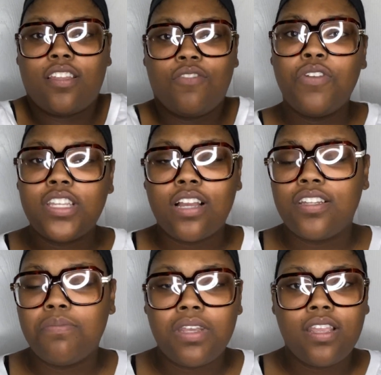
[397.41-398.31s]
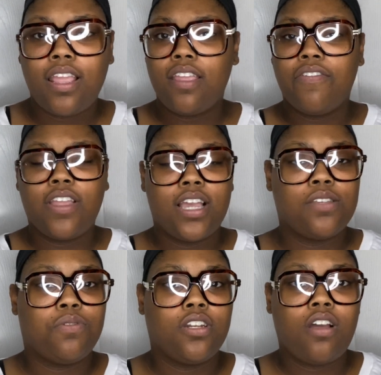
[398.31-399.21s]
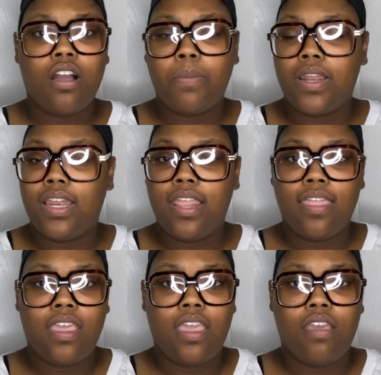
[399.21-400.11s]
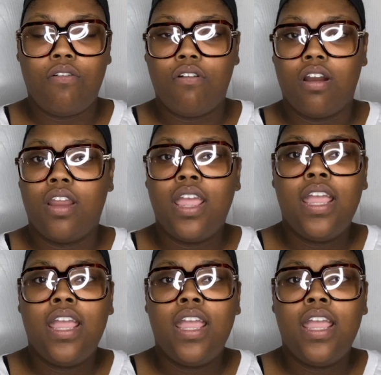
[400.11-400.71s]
reach out to me if you guys want to talk about anything, or